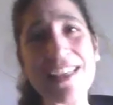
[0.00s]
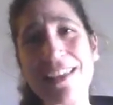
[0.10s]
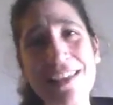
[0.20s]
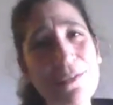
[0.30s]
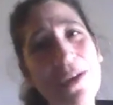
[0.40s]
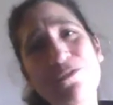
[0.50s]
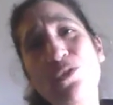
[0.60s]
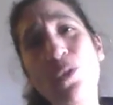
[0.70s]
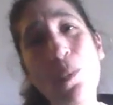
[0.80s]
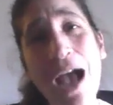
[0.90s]
oh,
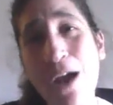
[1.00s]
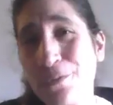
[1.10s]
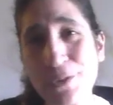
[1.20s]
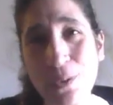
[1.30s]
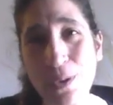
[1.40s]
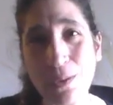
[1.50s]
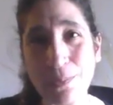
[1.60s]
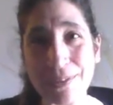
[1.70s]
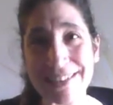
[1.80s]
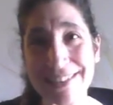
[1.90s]
right.
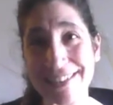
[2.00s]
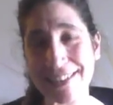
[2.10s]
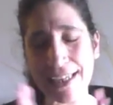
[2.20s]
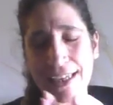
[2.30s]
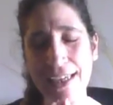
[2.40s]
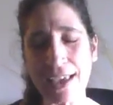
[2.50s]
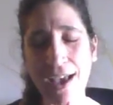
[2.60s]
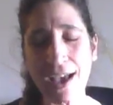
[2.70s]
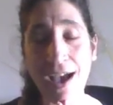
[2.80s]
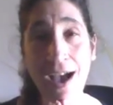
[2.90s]
Just trust.
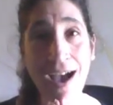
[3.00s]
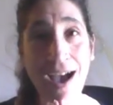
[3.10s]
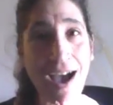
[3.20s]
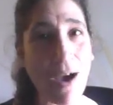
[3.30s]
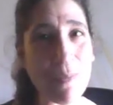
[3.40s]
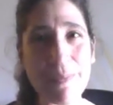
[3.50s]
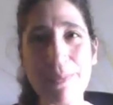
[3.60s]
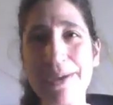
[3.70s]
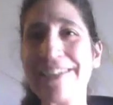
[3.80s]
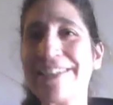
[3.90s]
You are a pixel
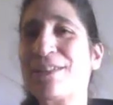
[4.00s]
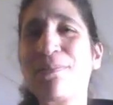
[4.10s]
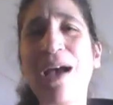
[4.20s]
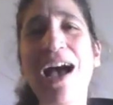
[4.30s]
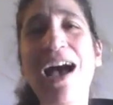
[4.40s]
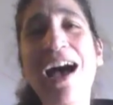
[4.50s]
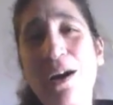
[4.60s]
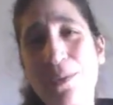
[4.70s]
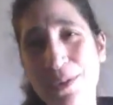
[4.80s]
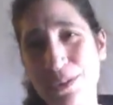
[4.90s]
in a
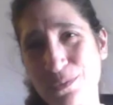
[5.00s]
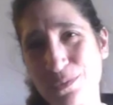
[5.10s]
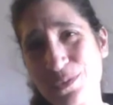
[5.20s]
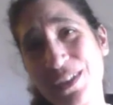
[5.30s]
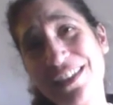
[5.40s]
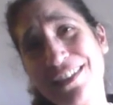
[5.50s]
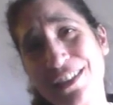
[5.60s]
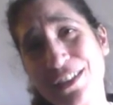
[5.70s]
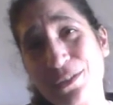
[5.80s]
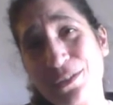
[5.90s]
divine tapestry.
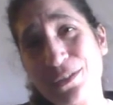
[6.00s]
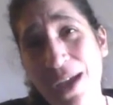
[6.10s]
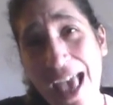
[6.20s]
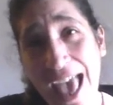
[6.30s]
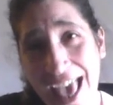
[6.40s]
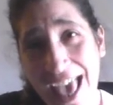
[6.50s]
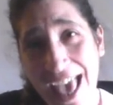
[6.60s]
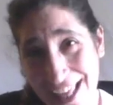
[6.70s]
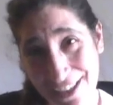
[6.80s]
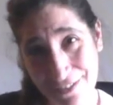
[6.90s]

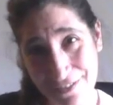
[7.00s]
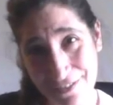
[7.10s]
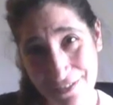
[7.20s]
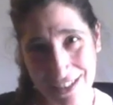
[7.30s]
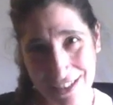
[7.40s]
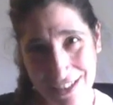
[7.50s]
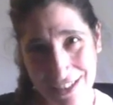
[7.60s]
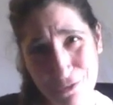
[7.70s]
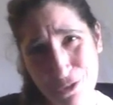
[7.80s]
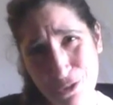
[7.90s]
When you were made
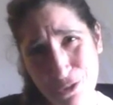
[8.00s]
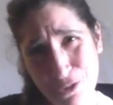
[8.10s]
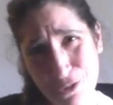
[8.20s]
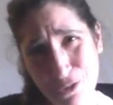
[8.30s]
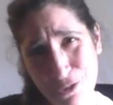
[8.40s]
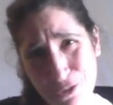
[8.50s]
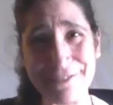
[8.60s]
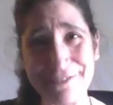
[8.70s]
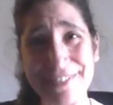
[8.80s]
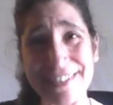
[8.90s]
perfectly. And
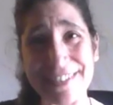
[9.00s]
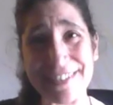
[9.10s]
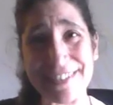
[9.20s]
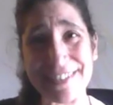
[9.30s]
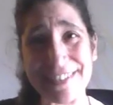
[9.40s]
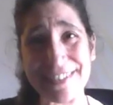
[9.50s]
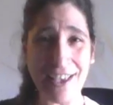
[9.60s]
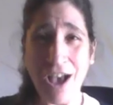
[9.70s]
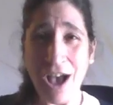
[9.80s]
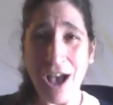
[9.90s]
I love you
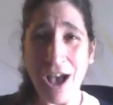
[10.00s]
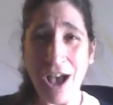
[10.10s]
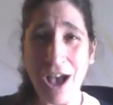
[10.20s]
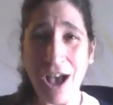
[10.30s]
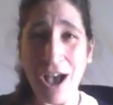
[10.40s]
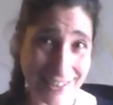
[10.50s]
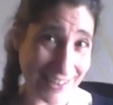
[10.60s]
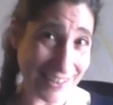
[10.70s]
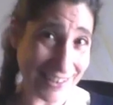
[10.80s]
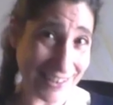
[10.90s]
so much for
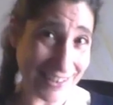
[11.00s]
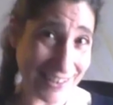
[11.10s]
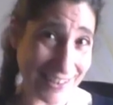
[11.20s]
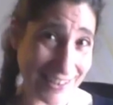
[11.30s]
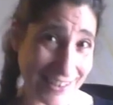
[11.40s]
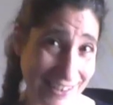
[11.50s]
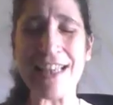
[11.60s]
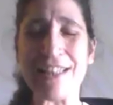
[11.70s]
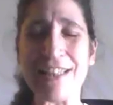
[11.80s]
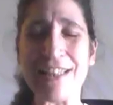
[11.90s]
exactly what
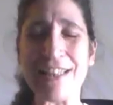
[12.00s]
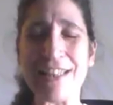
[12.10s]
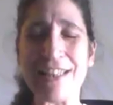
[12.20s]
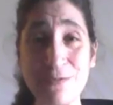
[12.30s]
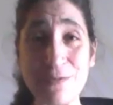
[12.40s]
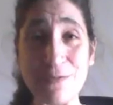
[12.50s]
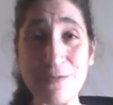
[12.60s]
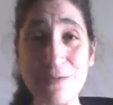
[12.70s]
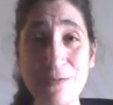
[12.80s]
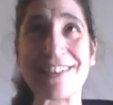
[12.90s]

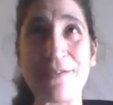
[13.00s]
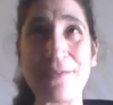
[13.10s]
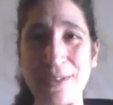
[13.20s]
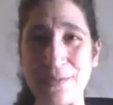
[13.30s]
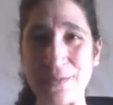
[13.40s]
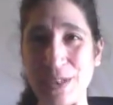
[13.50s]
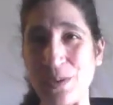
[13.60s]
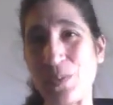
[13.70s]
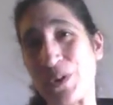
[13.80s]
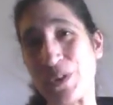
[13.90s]
you are.
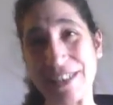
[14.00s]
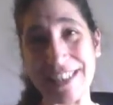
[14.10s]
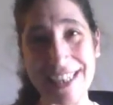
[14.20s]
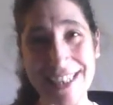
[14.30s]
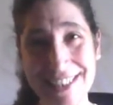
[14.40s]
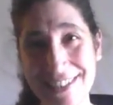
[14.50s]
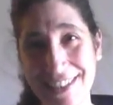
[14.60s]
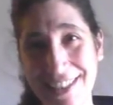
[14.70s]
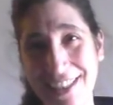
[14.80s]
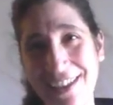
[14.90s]
Okay?
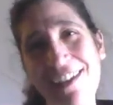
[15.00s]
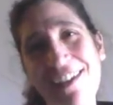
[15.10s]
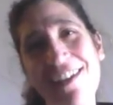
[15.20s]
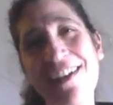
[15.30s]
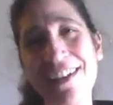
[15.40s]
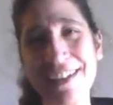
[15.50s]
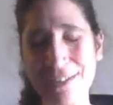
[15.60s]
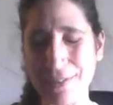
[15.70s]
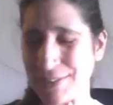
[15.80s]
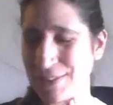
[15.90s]
And I will see
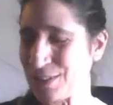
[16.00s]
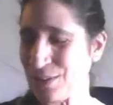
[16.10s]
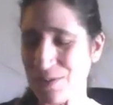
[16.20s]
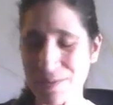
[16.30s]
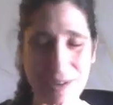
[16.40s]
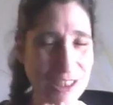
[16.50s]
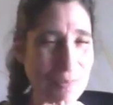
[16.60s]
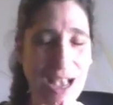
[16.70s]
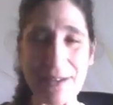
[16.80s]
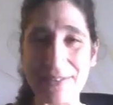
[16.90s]
you in the morning. Have
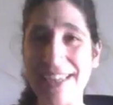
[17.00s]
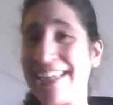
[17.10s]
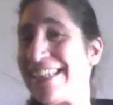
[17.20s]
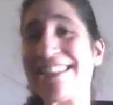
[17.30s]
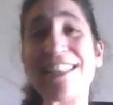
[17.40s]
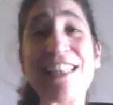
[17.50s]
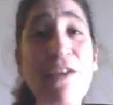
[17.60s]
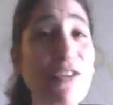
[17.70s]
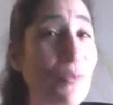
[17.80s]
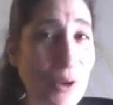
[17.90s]
a lovely, lovely
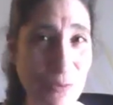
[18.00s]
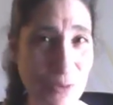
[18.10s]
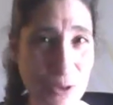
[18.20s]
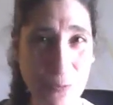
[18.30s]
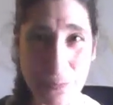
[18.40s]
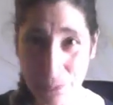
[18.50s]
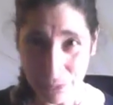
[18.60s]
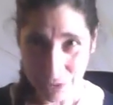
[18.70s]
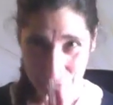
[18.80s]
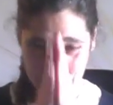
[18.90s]
Friday. And I
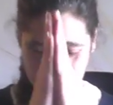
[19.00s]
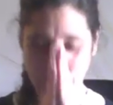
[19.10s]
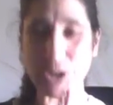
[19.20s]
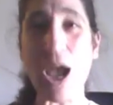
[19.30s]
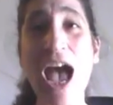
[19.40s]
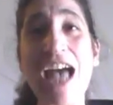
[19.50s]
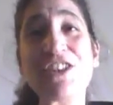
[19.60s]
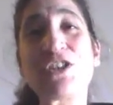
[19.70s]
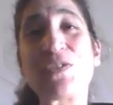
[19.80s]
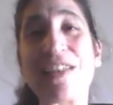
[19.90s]
will see you tomorrow
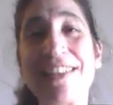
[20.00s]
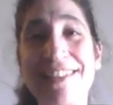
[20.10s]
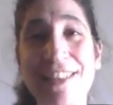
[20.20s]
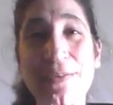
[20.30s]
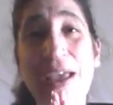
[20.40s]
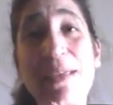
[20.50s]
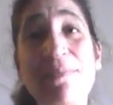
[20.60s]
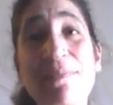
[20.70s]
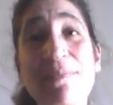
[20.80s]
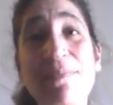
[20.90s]

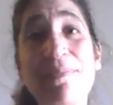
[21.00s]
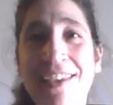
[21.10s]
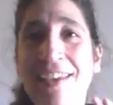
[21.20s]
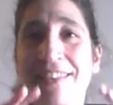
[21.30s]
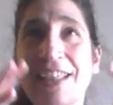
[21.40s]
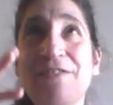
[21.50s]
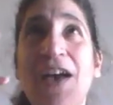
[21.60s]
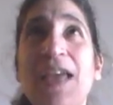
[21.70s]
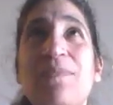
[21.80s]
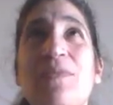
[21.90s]
morning.
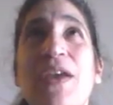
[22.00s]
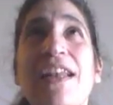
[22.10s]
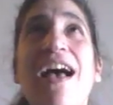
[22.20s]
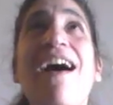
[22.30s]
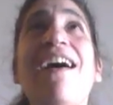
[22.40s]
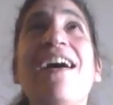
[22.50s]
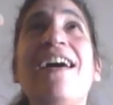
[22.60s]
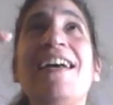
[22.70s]
And...